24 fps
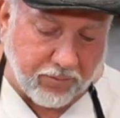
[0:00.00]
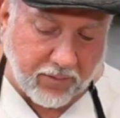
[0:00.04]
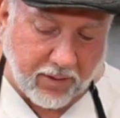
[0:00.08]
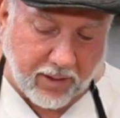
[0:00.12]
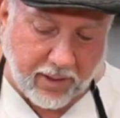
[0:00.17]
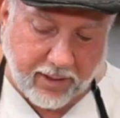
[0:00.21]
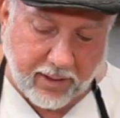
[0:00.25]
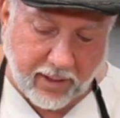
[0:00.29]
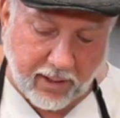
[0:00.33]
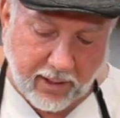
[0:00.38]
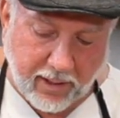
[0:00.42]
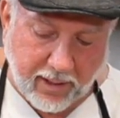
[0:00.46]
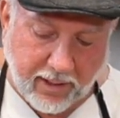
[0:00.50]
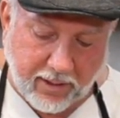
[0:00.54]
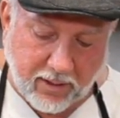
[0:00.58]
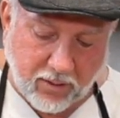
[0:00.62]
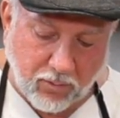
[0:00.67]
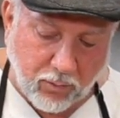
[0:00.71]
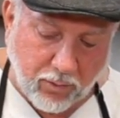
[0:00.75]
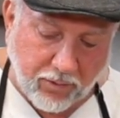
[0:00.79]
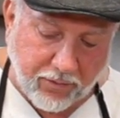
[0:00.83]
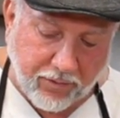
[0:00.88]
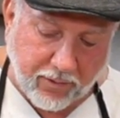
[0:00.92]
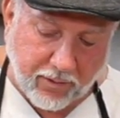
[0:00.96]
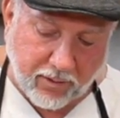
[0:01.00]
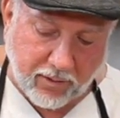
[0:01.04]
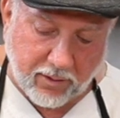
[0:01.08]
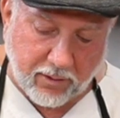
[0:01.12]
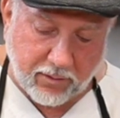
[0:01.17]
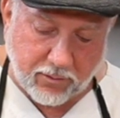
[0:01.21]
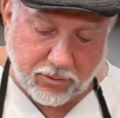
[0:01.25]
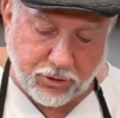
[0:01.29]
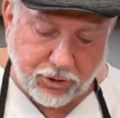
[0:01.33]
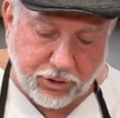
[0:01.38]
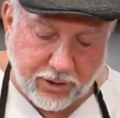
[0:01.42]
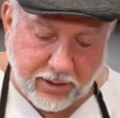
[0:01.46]
and I like them with a
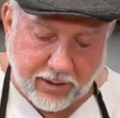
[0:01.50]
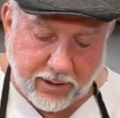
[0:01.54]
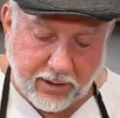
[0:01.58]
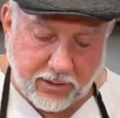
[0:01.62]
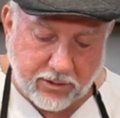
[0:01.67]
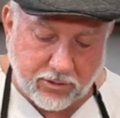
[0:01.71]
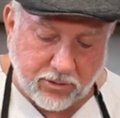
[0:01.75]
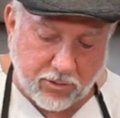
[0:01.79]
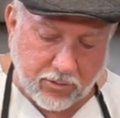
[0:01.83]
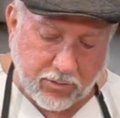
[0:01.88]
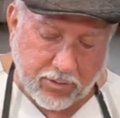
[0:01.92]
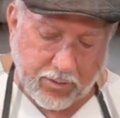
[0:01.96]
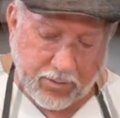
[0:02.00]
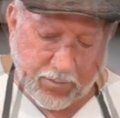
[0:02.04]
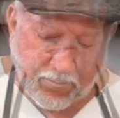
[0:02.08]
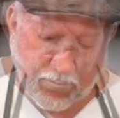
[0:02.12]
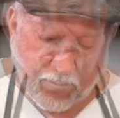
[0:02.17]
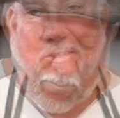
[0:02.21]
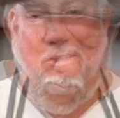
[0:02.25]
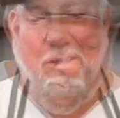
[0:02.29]
little cheese on it.